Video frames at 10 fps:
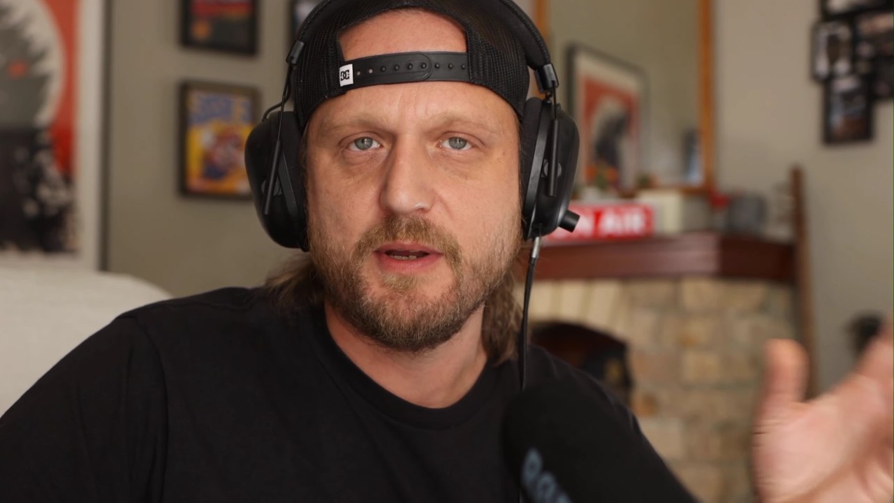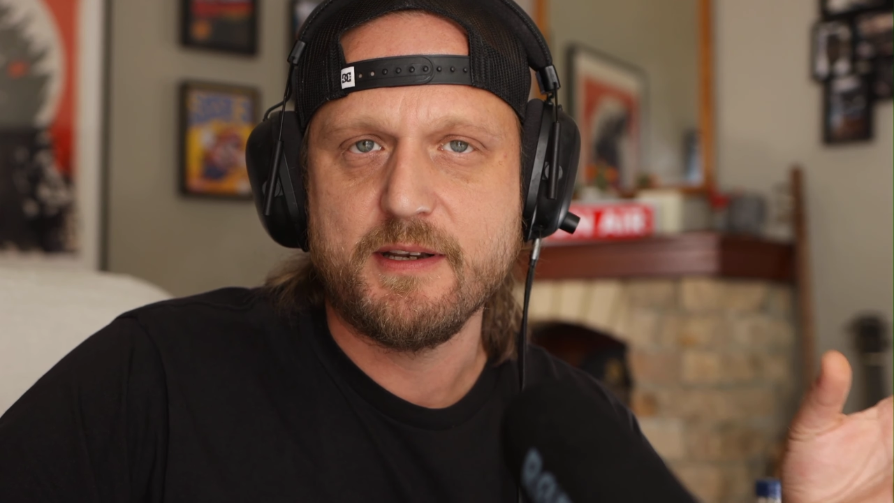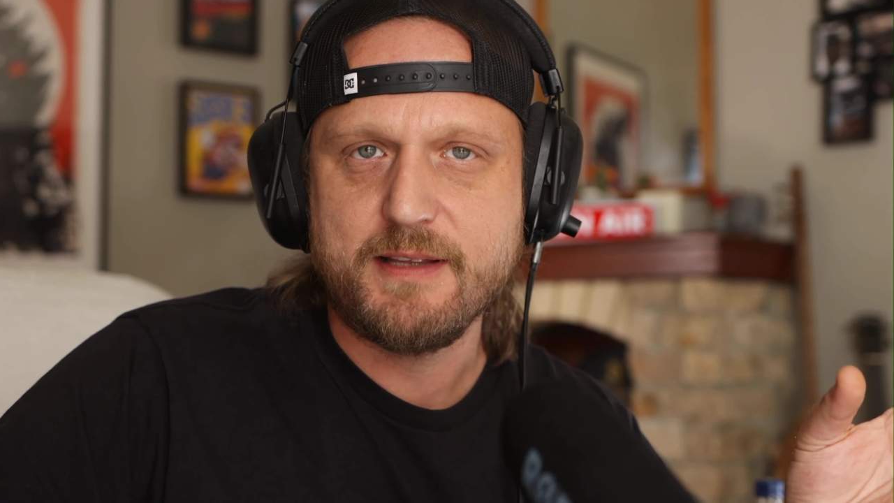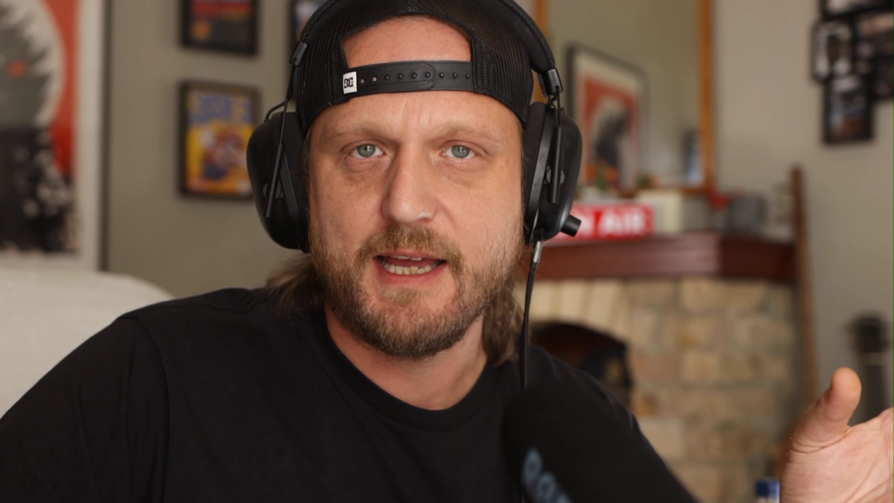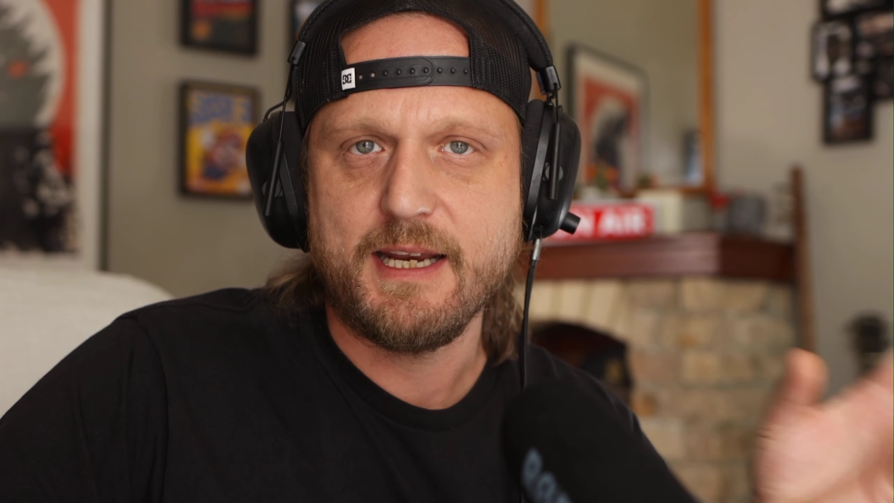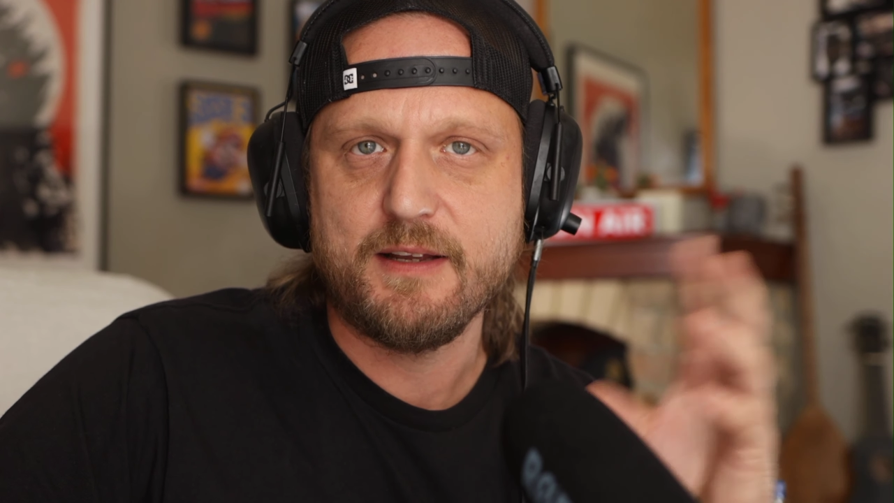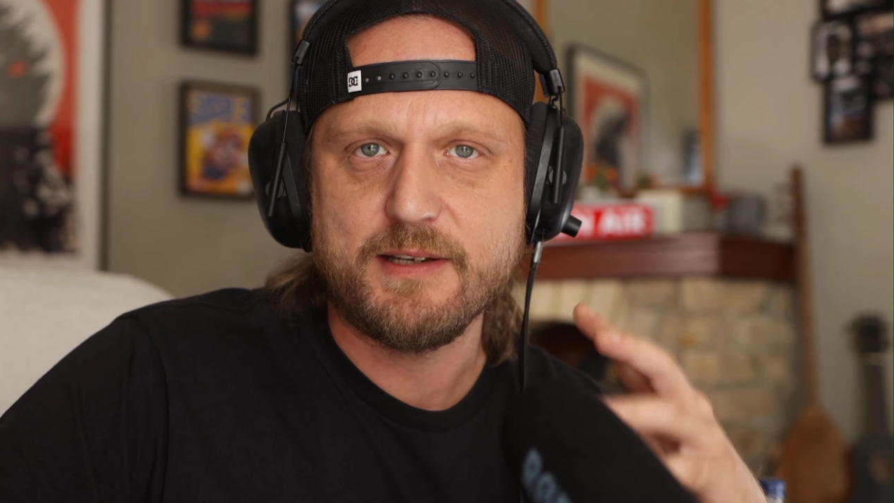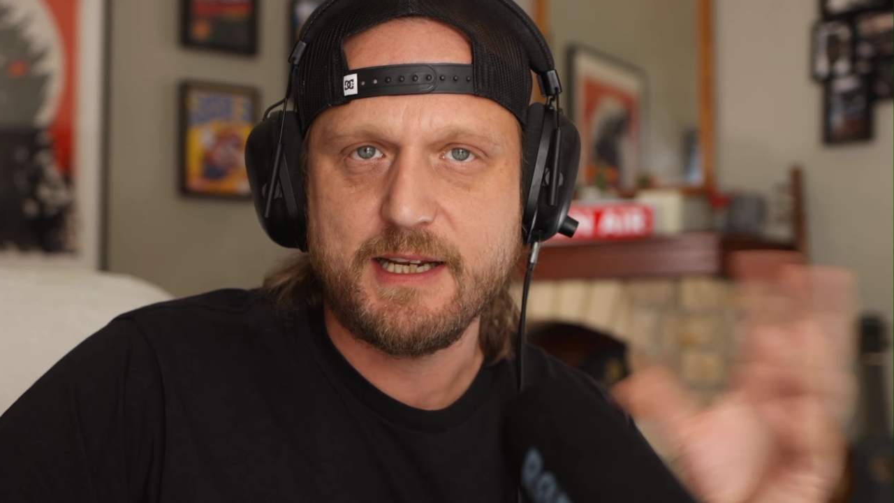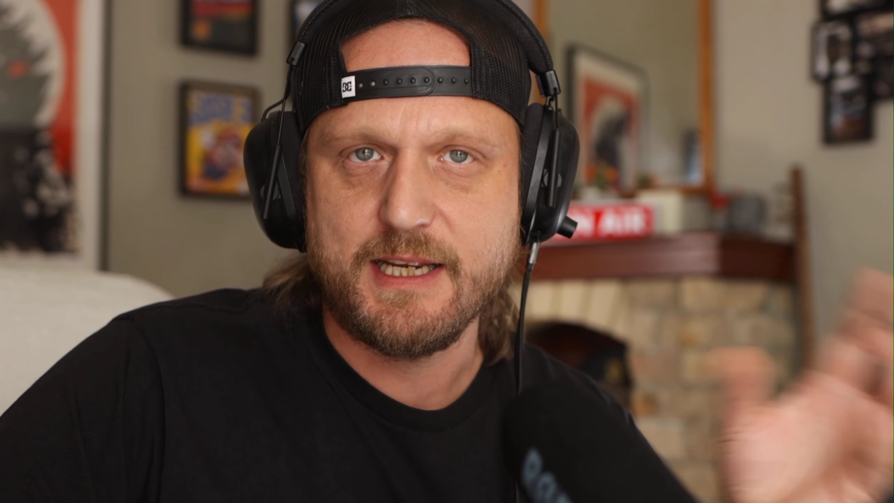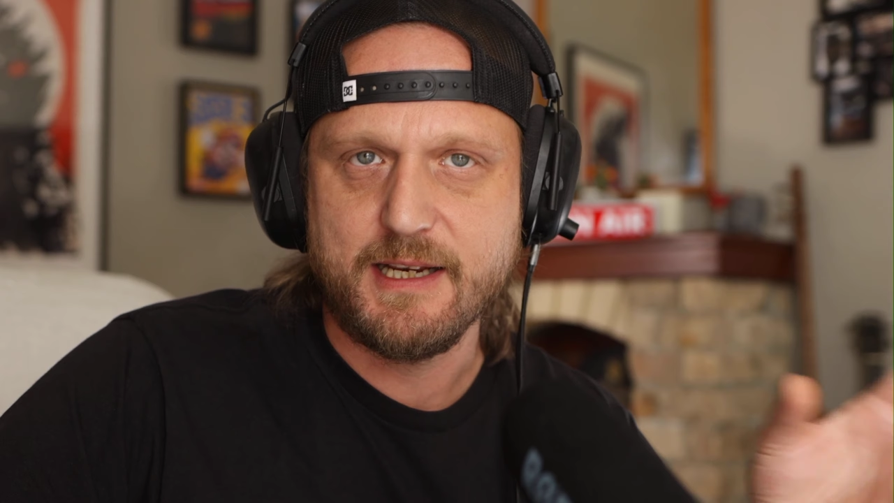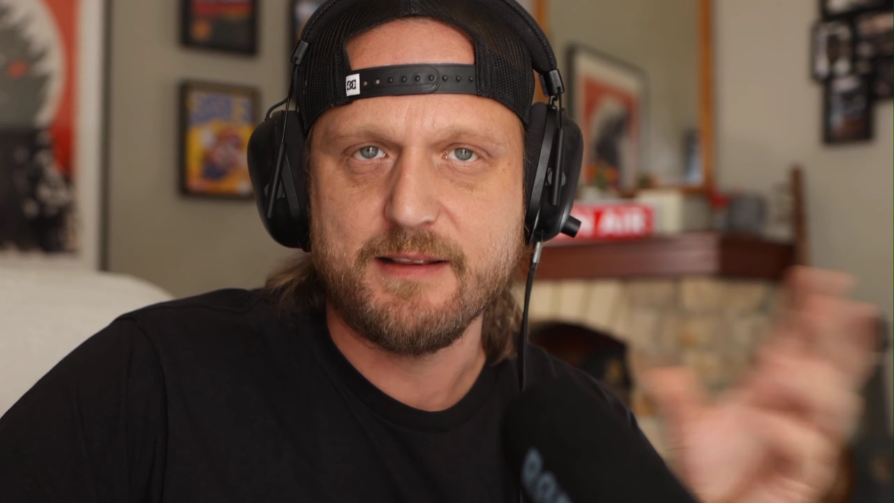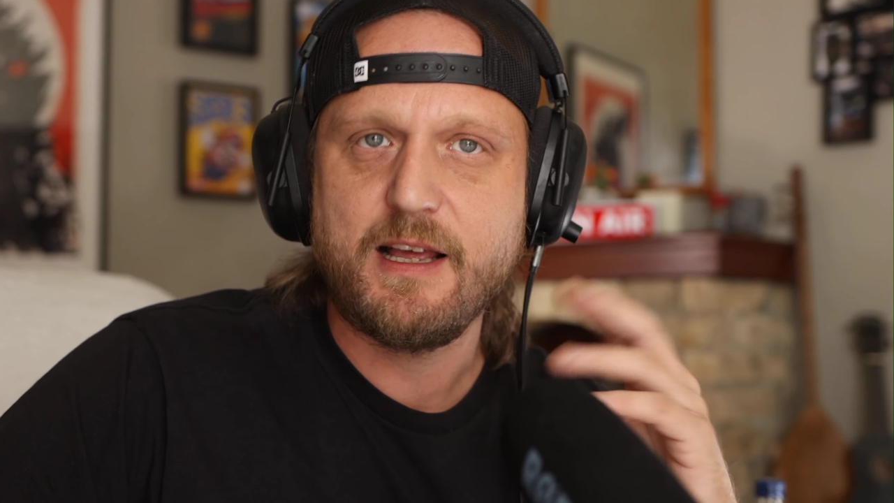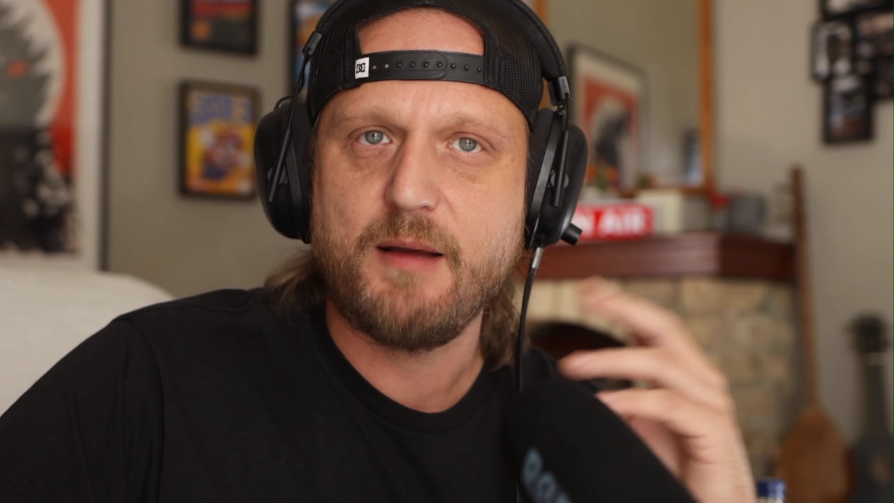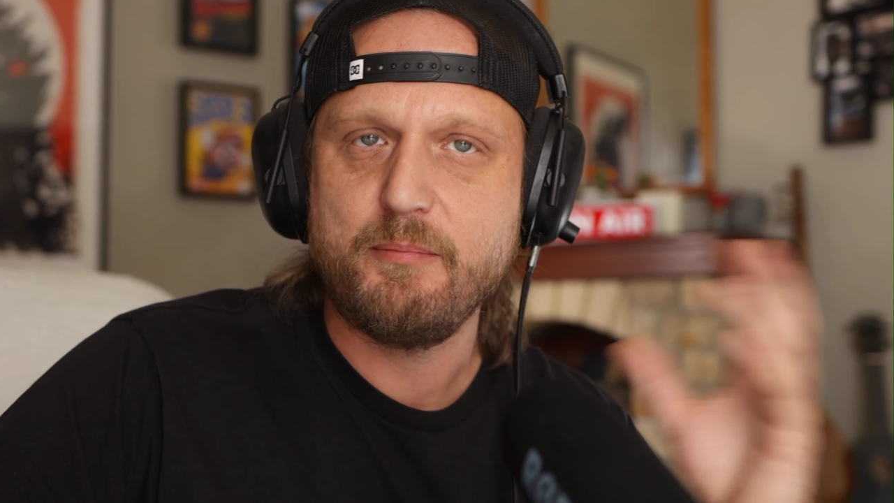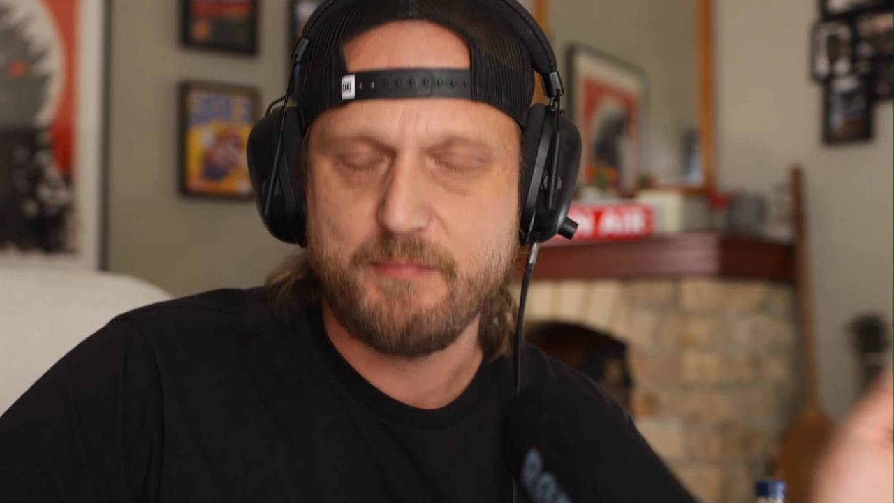you understand how to clean these
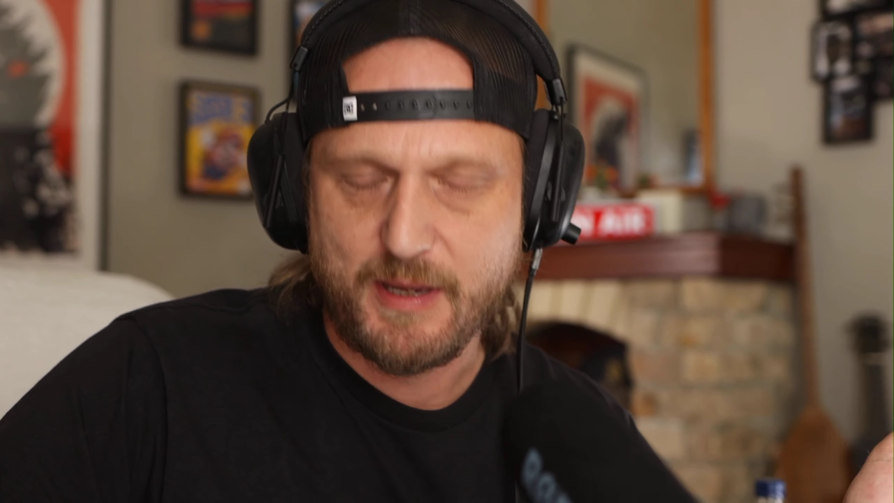up.